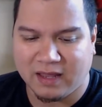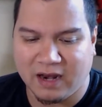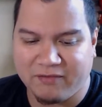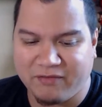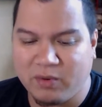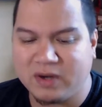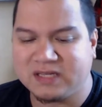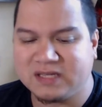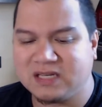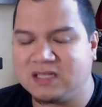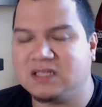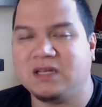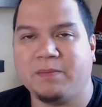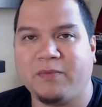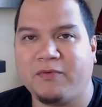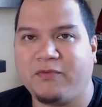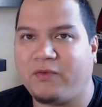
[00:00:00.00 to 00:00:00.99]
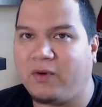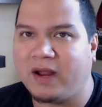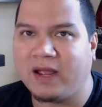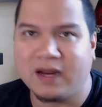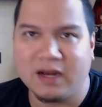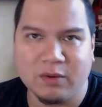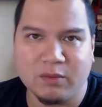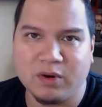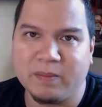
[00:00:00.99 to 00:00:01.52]
And if I would have set this up
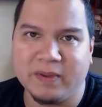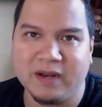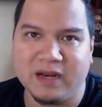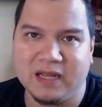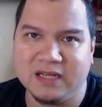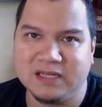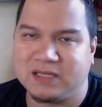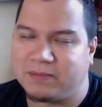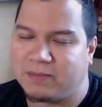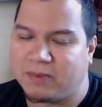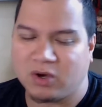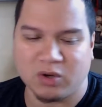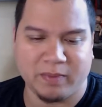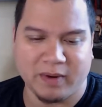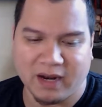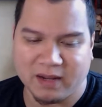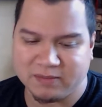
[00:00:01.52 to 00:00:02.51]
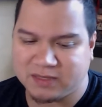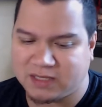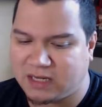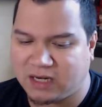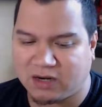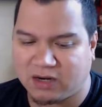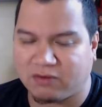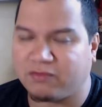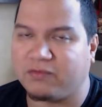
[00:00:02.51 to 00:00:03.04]
beforehand, it would have been easy mode, but I'm
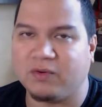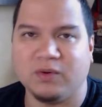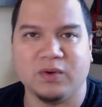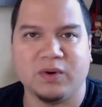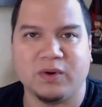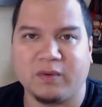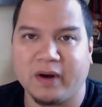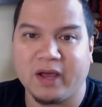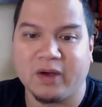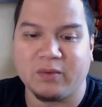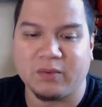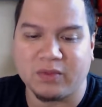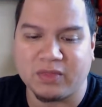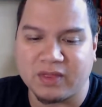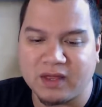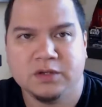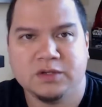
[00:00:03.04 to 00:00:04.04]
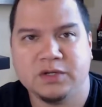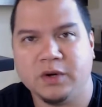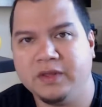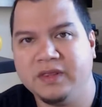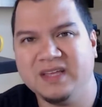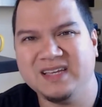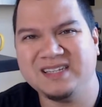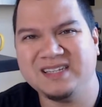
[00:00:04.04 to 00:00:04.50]
sitting here fooling around with it. So in